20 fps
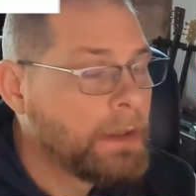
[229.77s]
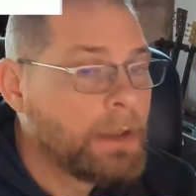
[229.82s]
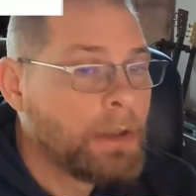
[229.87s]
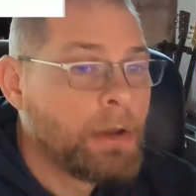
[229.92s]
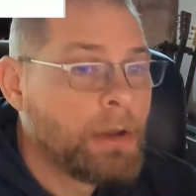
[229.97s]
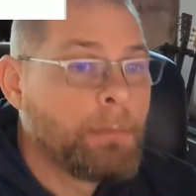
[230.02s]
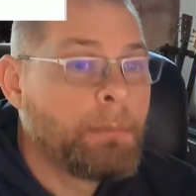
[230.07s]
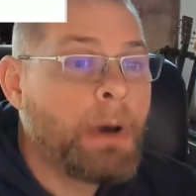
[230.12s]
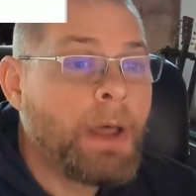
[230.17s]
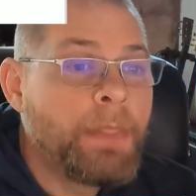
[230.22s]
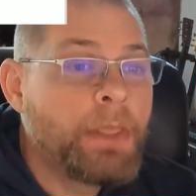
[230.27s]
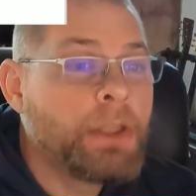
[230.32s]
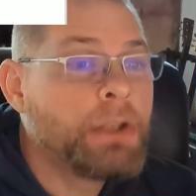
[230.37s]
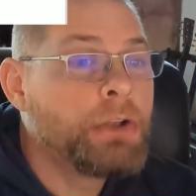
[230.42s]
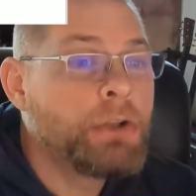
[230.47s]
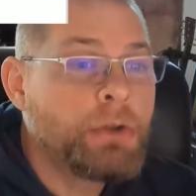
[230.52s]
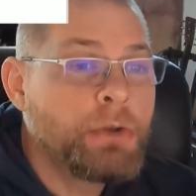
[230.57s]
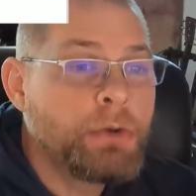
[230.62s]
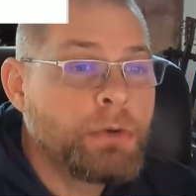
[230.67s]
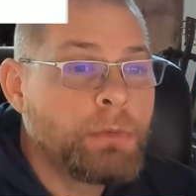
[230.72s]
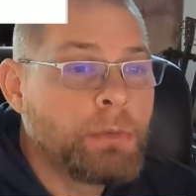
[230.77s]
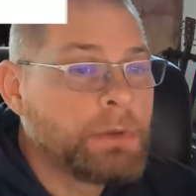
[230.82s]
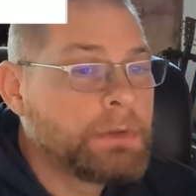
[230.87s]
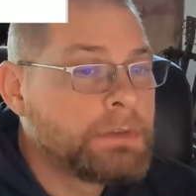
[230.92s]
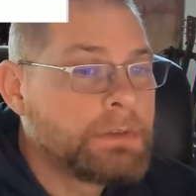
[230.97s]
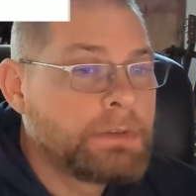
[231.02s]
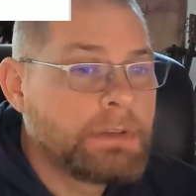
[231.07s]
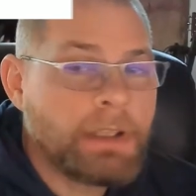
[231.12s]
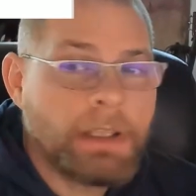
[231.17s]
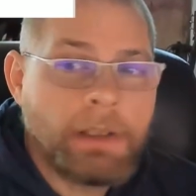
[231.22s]
But the dude it
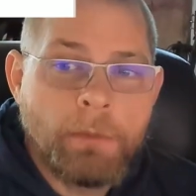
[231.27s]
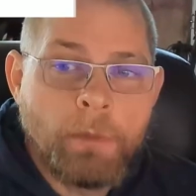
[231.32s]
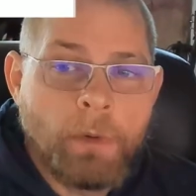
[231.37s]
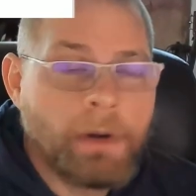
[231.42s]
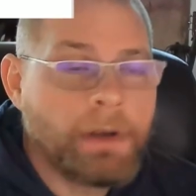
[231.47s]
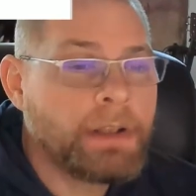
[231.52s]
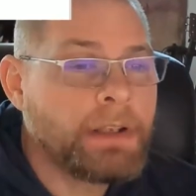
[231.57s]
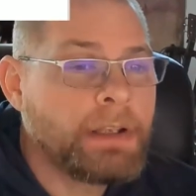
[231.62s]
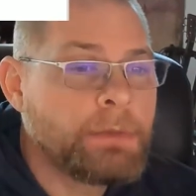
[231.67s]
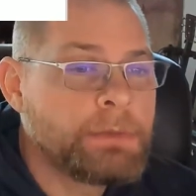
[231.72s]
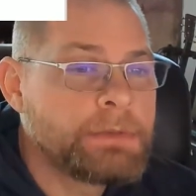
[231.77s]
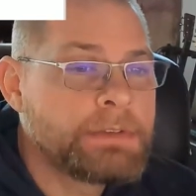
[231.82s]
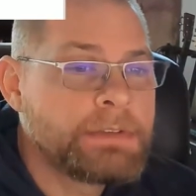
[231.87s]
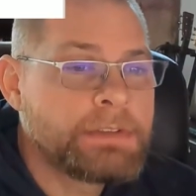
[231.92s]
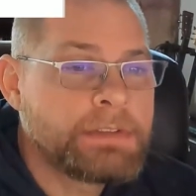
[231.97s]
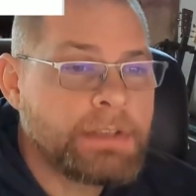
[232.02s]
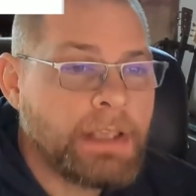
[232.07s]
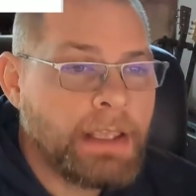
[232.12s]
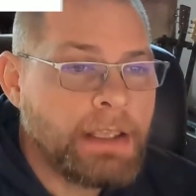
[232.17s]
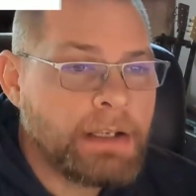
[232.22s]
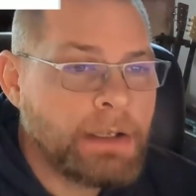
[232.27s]
was insane.